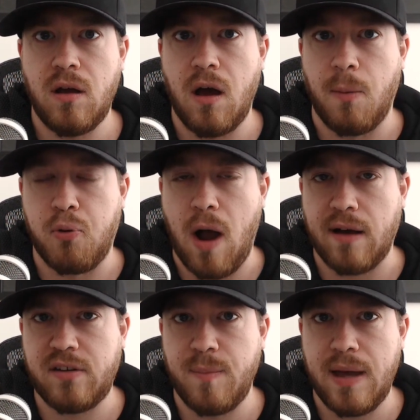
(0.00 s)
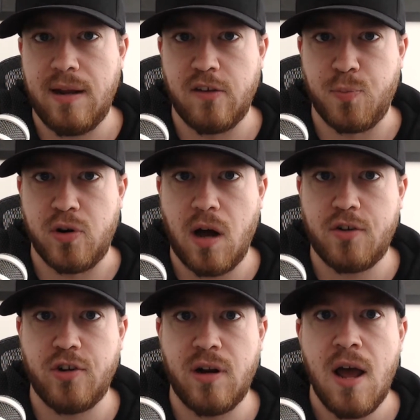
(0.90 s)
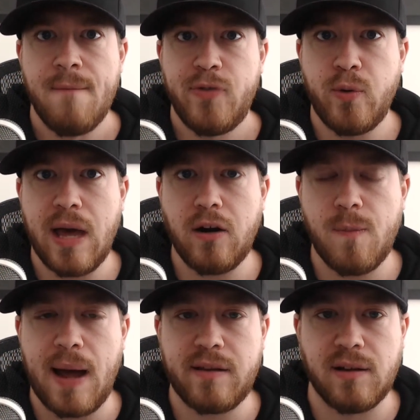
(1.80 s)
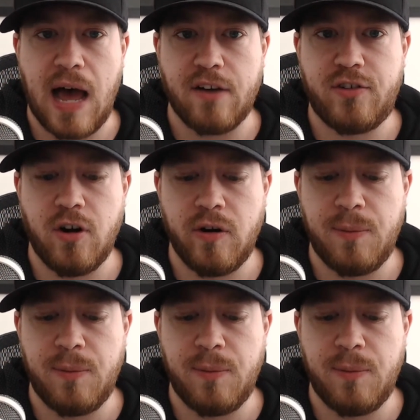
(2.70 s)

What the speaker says: approximate his production, you can go back to last year.